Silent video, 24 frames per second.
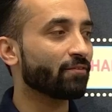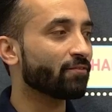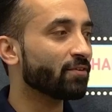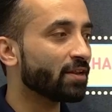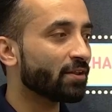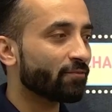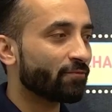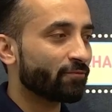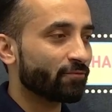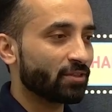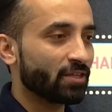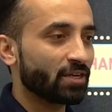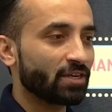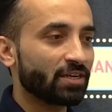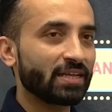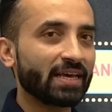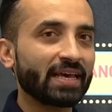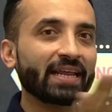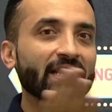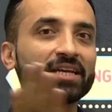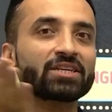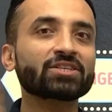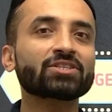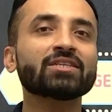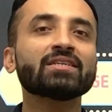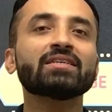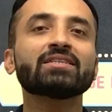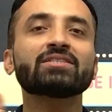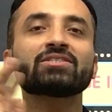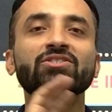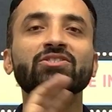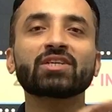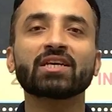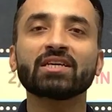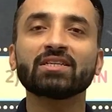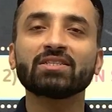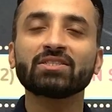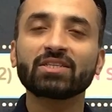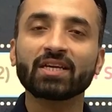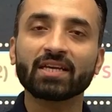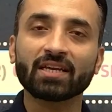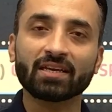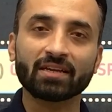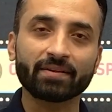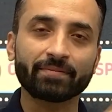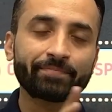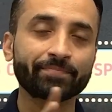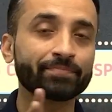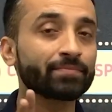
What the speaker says: if the direction is changing,